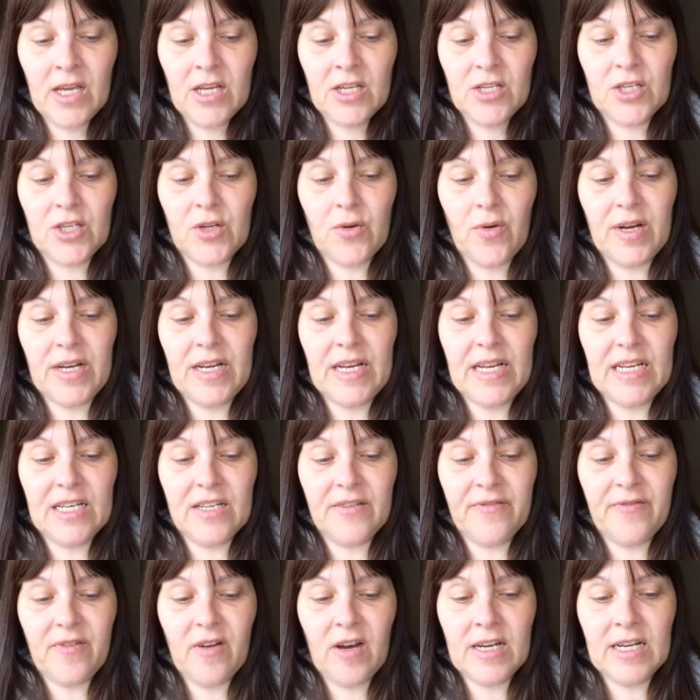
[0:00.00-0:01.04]
So I need to
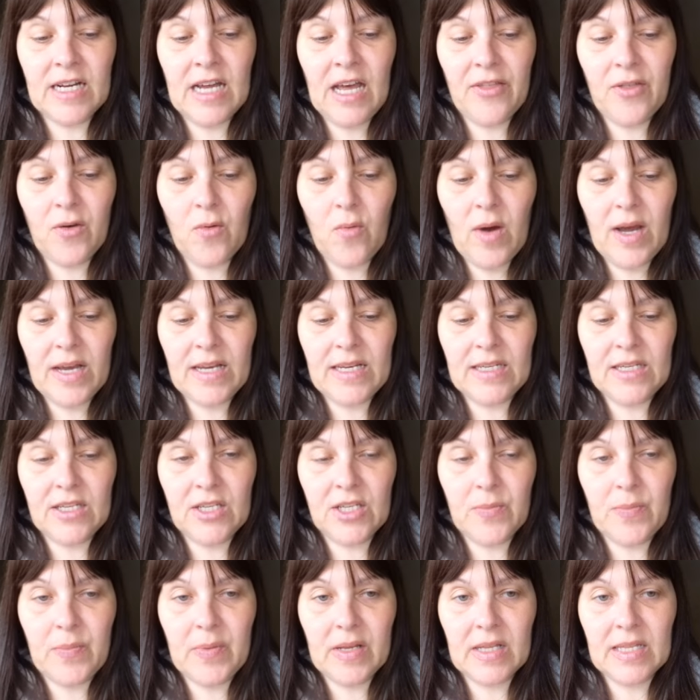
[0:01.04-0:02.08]
find other ways
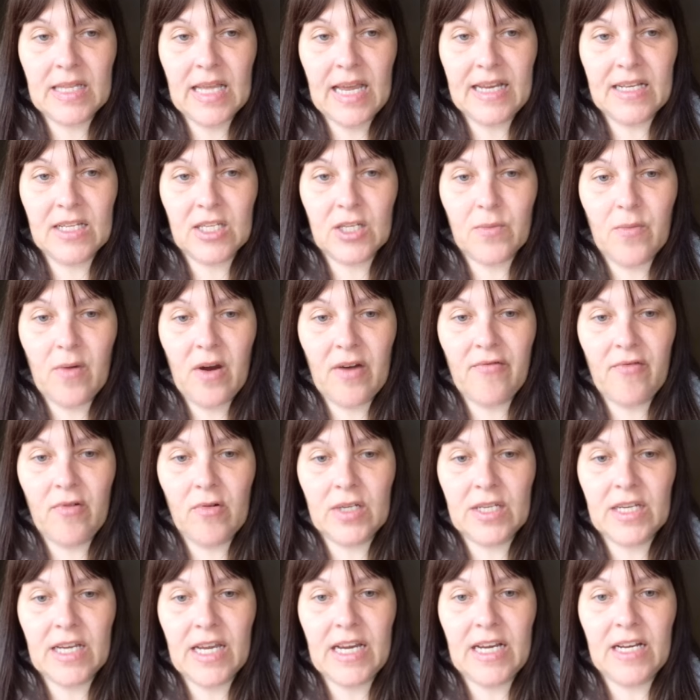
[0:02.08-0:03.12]
to build that into my
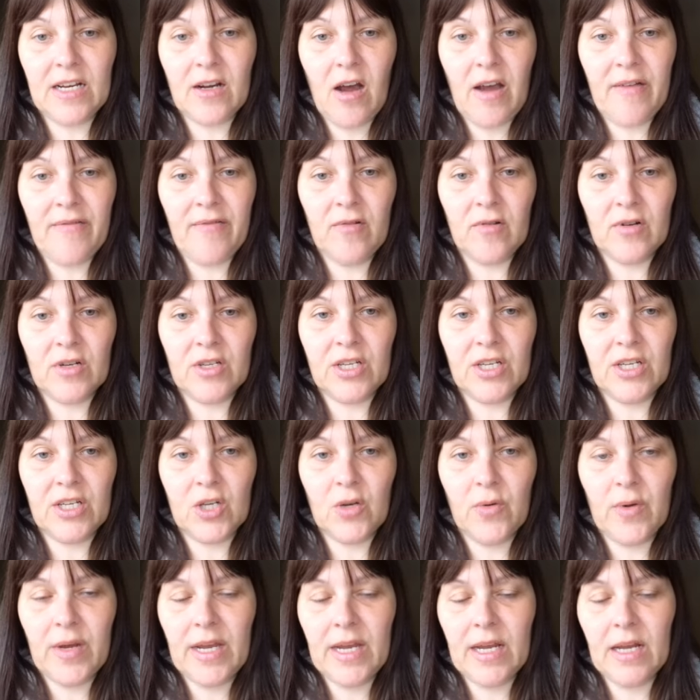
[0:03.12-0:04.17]
routine. I've looked at
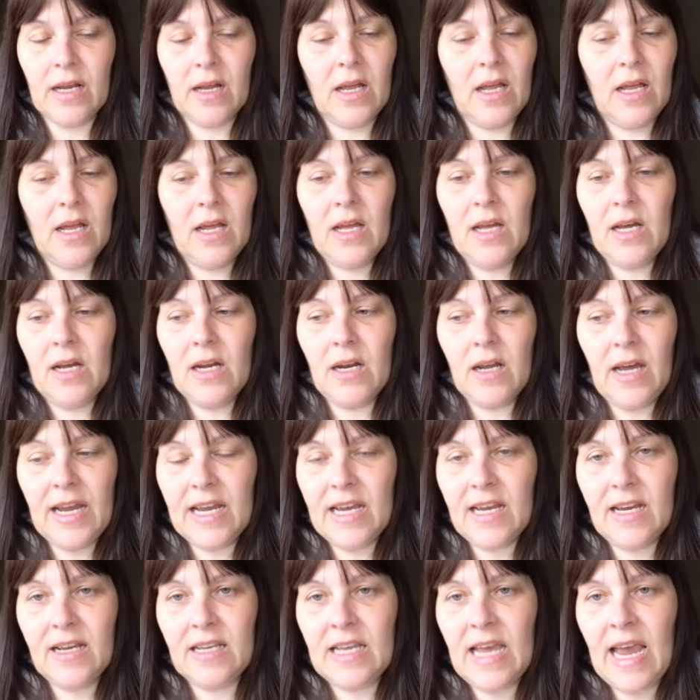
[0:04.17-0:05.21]
doing like
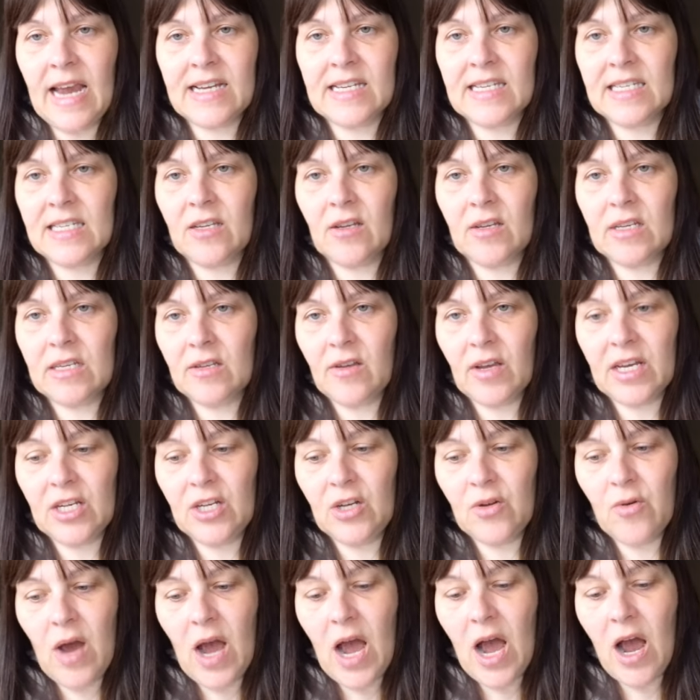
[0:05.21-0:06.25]
exercises I can
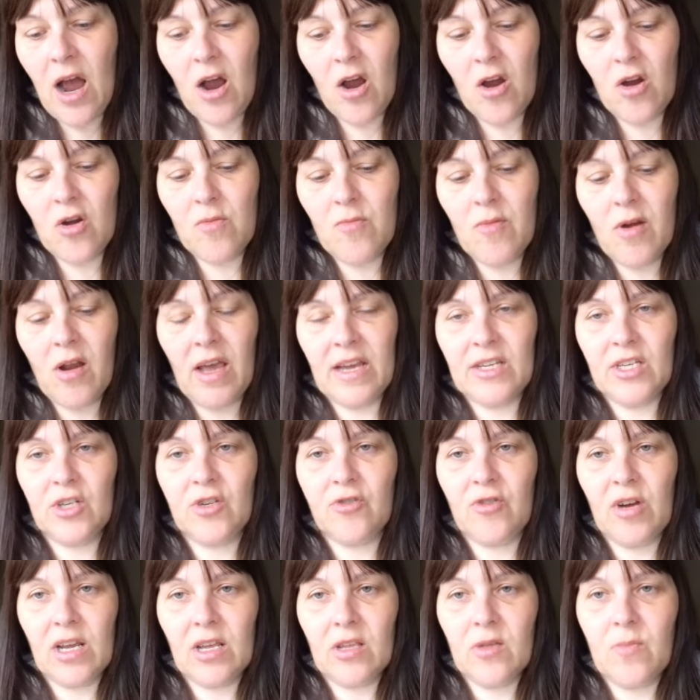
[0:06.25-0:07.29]
do at home, like
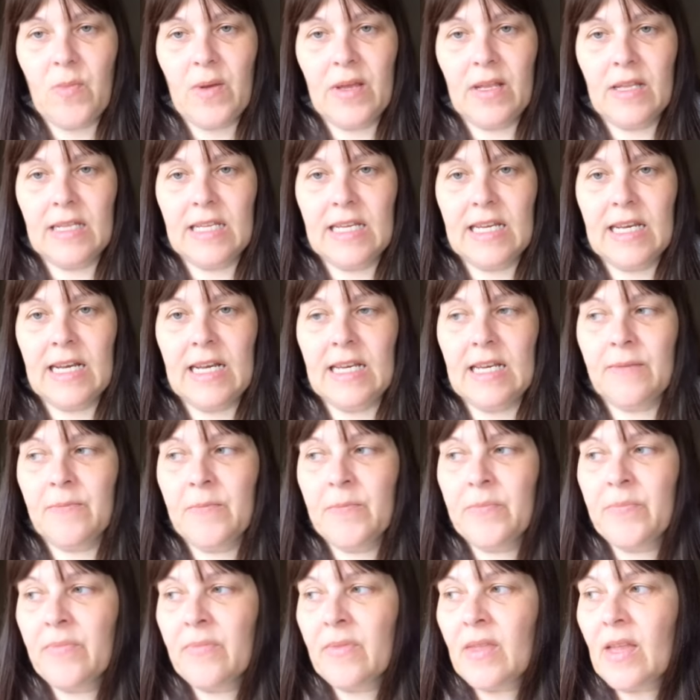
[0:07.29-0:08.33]
strength building
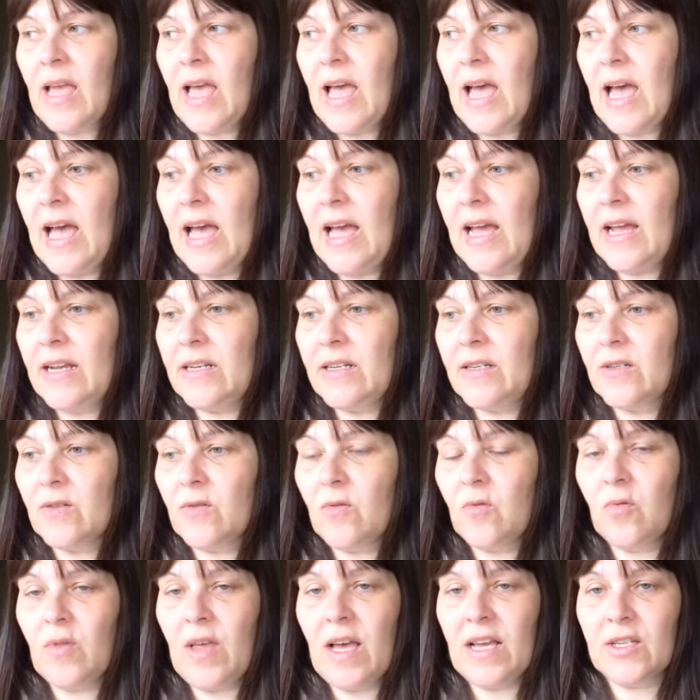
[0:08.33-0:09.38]
and
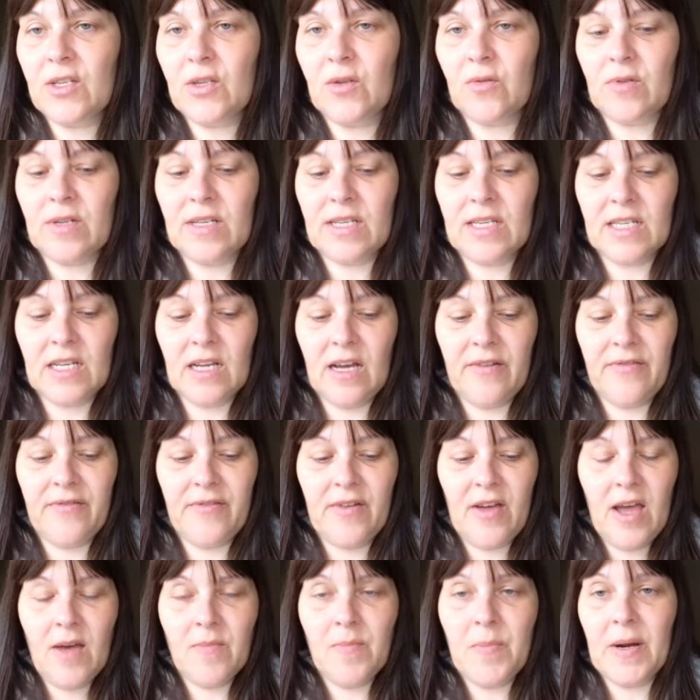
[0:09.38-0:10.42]
all that sort of stuff,
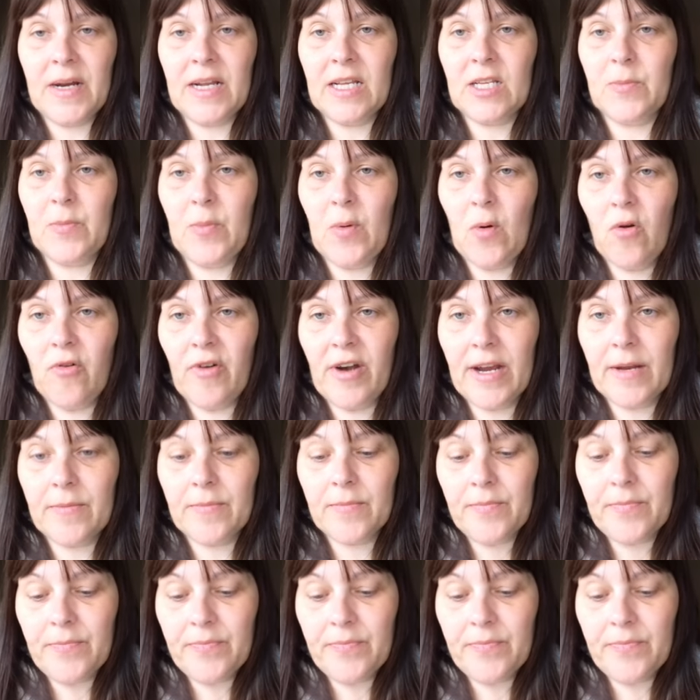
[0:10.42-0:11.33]
but it's boring.